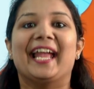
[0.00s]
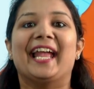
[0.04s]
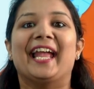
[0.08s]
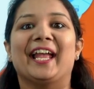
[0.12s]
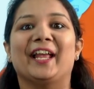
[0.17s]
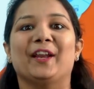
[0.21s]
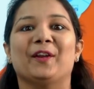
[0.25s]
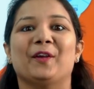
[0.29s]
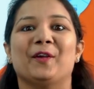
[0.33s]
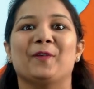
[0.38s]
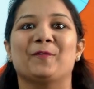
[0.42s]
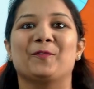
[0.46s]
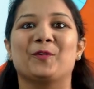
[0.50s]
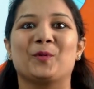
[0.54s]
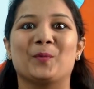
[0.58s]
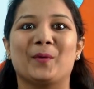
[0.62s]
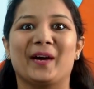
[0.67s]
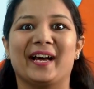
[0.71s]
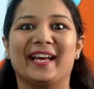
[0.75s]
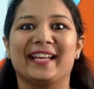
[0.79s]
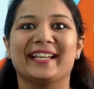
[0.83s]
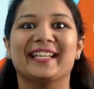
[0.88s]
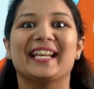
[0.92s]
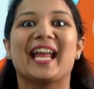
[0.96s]
Hello
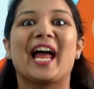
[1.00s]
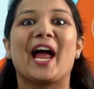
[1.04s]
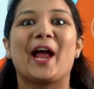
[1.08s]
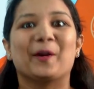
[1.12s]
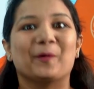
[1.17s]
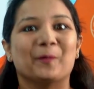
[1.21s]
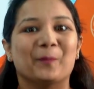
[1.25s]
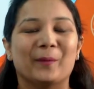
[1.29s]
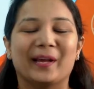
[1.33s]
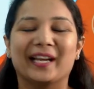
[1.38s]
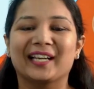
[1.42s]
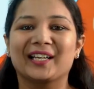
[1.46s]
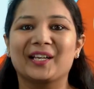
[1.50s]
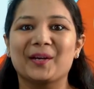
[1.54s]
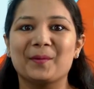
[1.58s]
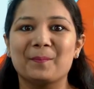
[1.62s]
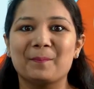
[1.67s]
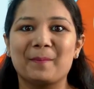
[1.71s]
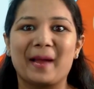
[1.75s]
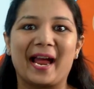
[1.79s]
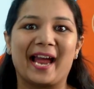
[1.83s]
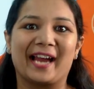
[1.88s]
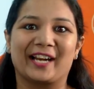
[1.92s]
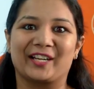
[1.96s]
everyone and welcome
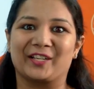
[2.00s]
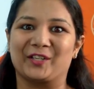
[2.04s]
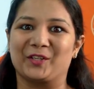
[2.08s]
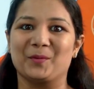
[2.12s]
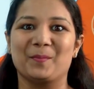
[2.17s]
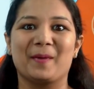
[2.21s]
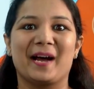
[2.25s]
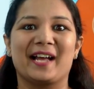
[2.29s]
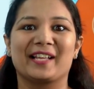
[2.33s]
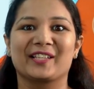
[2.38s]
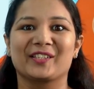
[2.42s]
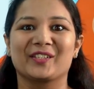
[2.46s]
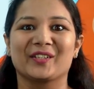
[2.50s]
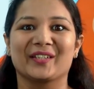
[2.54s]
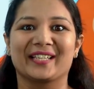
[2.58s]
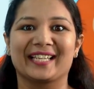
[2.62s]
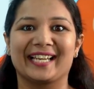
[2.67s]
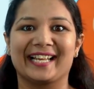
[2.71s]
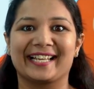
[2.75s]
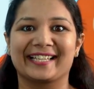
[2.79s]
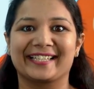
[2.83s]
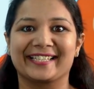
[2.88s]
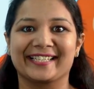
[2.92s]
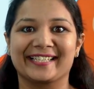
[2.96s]
back to Bhanzu
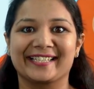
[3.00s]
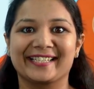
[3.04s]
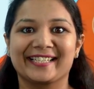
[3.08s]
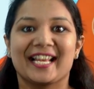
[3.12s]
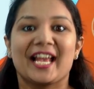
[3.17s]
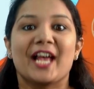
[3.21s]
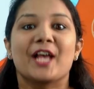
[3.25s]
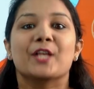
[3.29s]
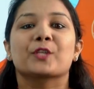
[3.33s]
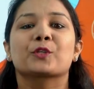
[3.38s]
classes.